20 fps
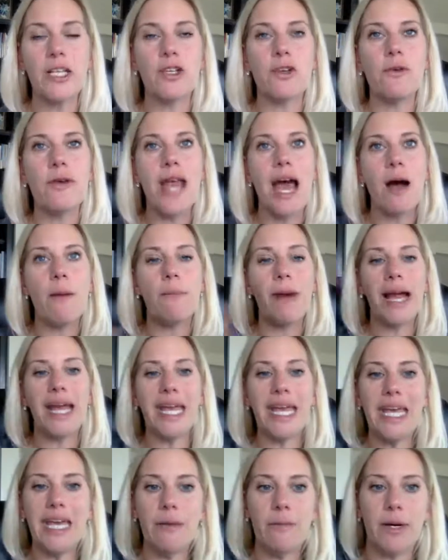So now
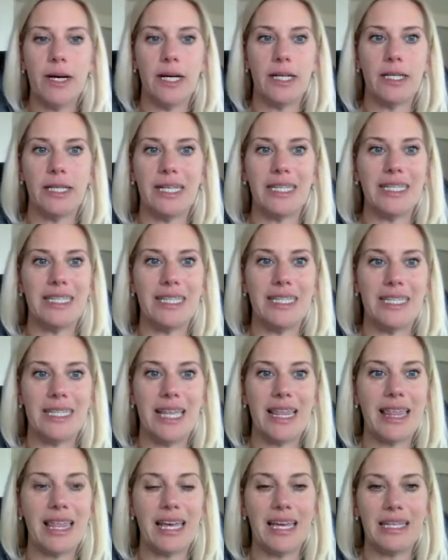my email list is
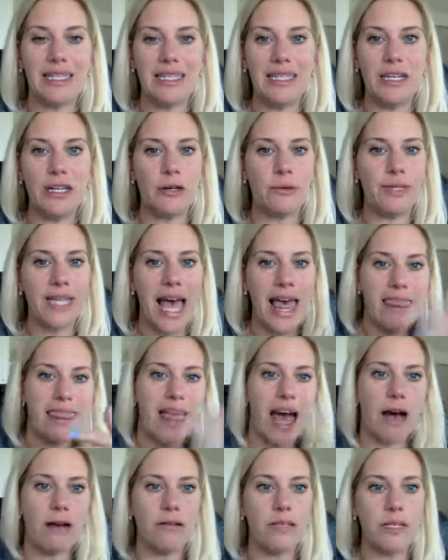in the
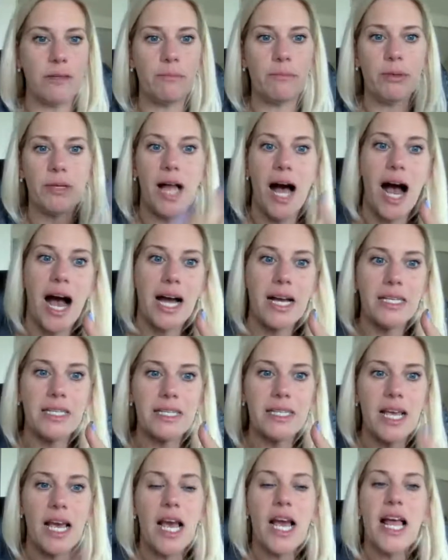10,000
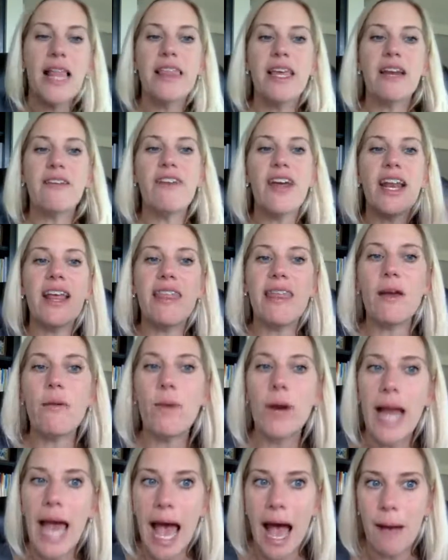plus, that if anything
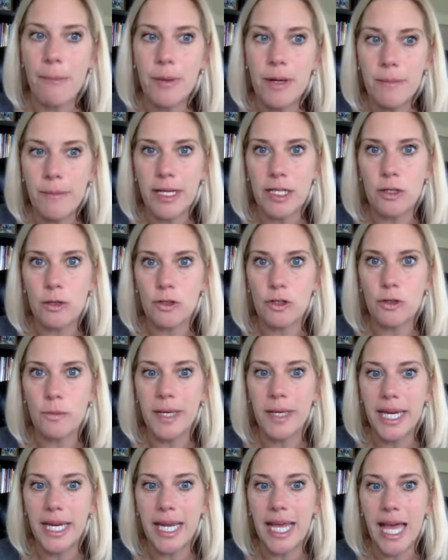were to happen to my social
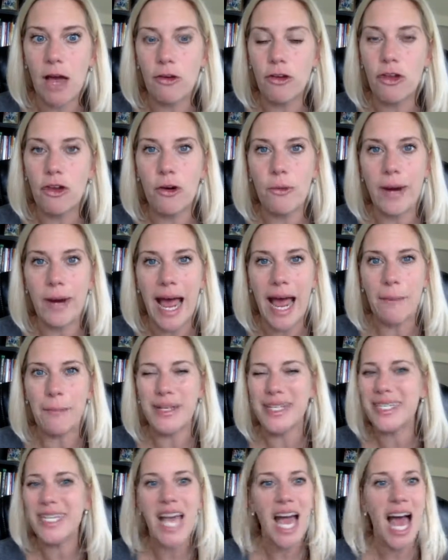media account, you know what
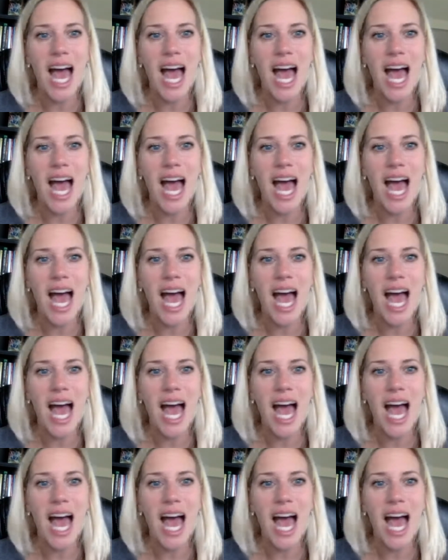happens?